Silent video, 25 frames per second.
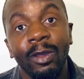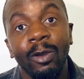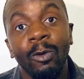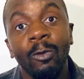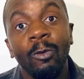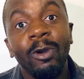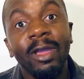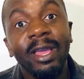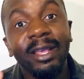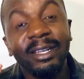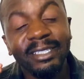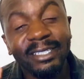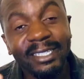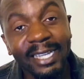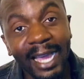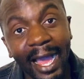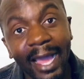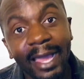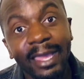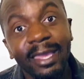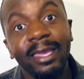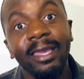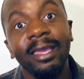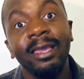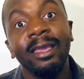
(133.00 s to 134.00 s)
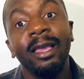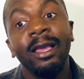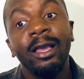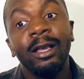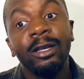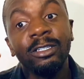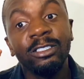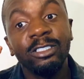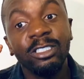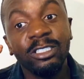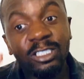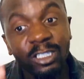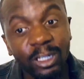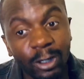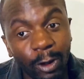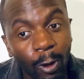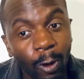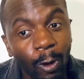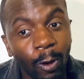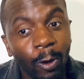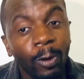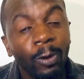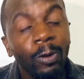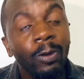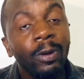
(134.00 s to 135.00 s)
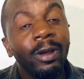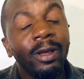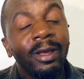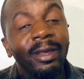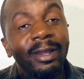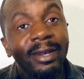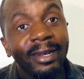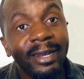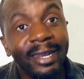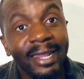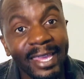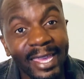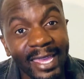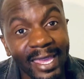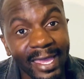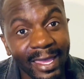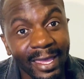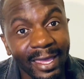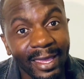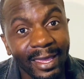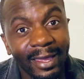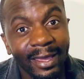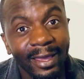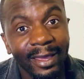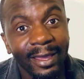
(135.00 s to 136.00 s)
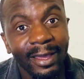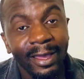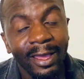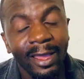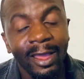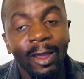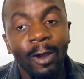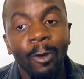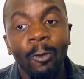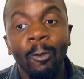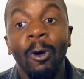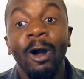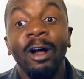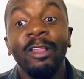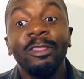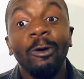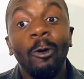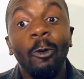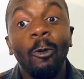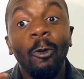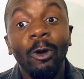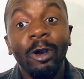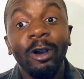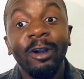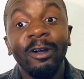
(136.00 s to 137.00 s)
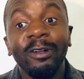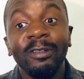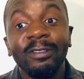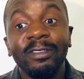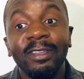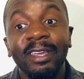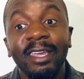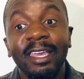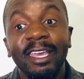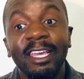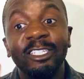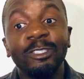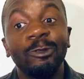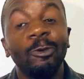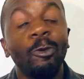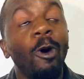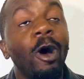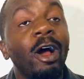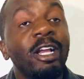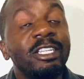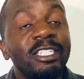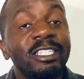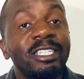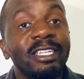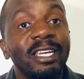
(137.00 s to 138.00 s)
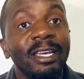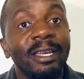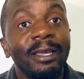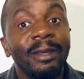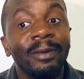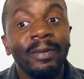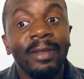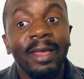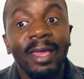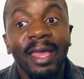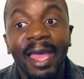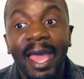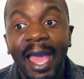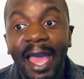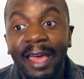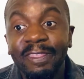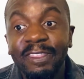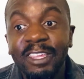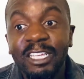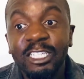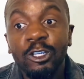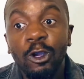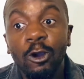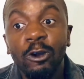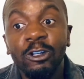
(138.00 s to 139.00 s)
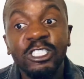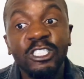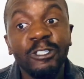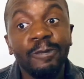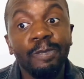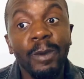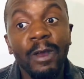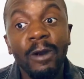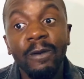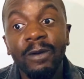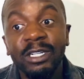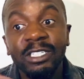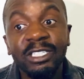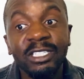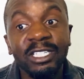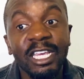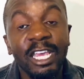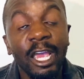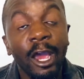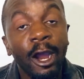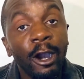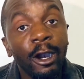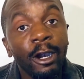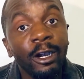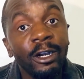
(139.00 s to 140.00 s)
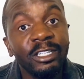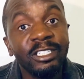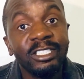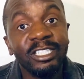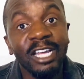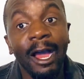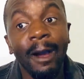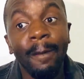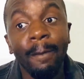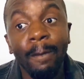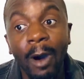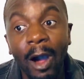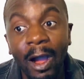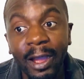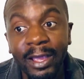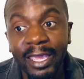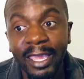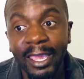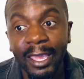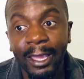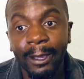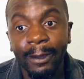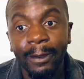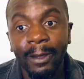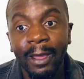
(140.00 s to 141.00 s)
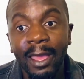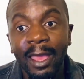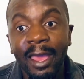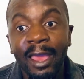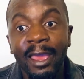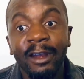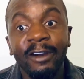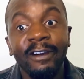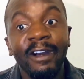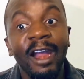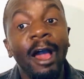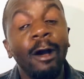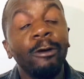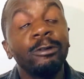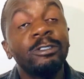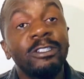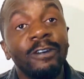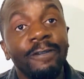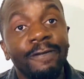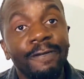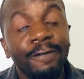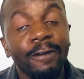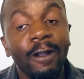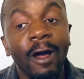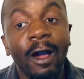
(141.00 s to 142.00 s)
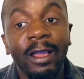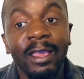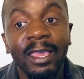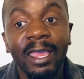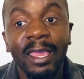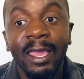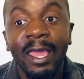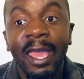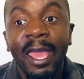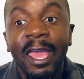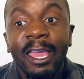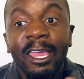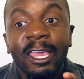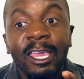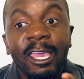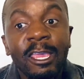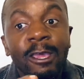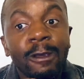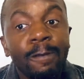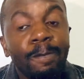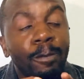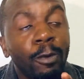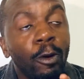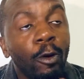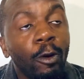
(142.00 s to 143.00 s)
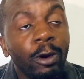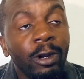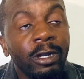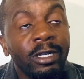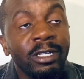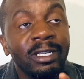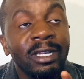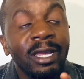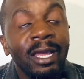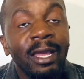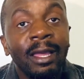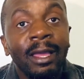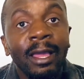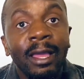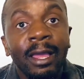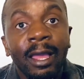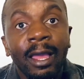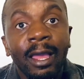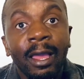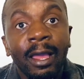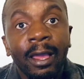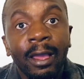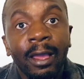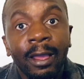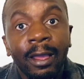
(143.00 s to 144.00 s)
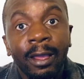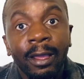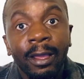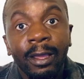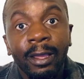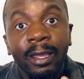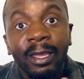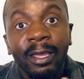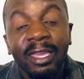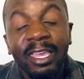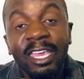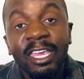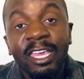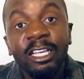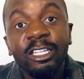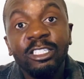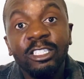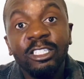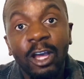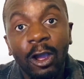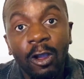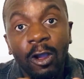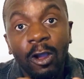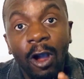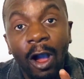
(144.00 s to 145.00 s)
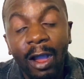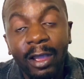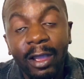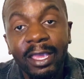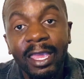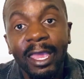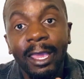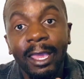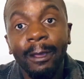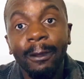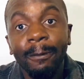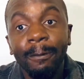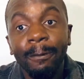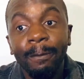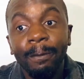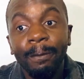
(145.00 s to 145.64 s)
We are dying slowly while the world is watching and these conspiracy herds are mocking. Crowds are flocking, keyboard keys are cocking.